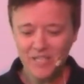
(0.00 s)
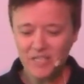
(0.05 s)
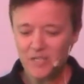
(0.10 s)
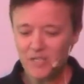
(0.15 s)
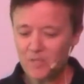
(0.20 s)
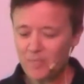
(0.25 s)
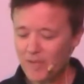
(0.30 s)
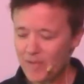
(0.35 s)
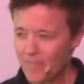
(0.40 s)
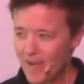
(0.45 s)

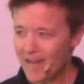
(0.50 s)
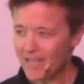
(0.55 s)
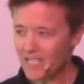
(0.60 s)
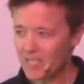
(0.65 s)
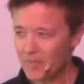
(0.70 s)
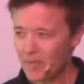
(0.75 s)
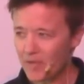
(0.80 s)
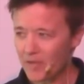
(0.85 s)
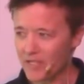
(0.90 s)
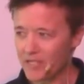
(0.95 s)
So it's been my
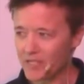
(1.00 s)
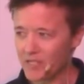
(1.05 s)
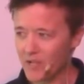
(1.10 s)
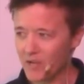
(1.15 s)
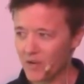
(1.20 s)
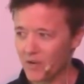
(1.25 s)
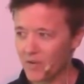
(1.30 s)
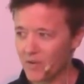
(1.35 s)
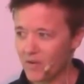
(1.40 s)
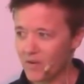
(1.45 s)
experience,
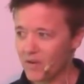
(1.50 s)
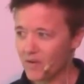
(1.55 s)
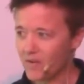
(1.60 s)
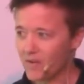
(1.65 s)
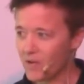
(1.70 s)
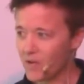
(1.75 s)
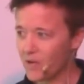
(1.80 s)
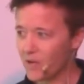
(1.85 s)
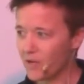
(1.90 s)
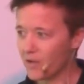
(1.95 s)
though,
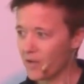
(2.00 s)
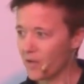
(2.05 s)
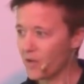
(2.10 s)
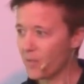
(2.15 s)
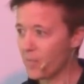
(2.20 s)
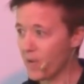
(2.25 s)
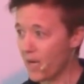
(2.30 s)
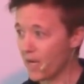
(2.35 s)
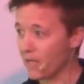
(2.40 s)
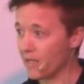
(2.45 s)

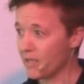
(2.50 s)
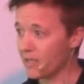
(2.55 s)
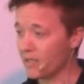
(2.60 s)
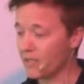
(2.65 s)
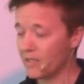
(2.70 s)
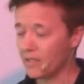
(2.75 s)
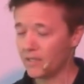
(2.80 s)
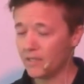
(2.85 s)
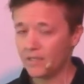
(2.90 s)
on a bike,